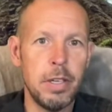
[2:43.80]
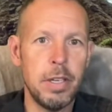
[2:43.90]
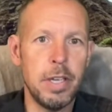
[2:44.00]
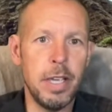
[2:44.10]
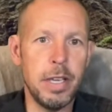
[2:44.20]

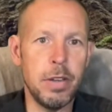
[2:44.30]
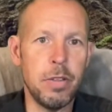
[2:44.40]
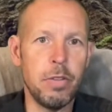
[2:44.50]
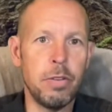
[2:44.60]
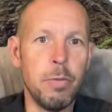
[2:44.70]

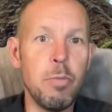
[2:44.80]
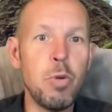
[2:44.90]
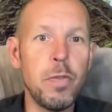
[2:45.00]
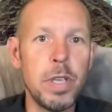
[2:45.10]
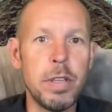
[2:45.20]
in the
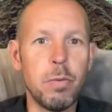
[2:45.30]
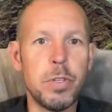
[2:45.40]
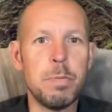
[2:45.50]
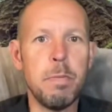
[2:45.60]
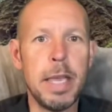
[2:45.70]
movie that
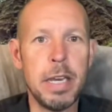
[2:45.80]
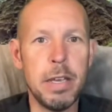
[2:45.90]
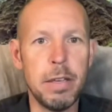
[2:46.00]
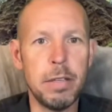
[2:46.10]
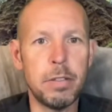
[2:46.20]
was
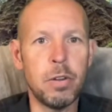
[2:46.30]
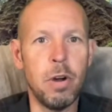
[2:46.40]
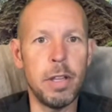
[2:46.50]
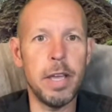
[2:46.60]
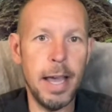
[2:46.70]
made
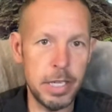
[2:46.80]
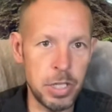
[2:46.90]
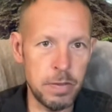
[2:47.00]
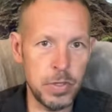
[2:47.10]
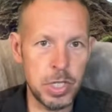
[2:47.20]
called The
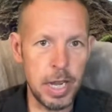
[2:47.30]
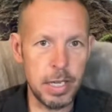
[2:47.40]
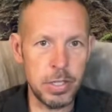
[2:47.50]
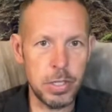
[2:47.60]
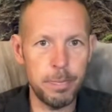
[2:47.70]
Highest
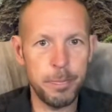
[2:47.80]
Stakes.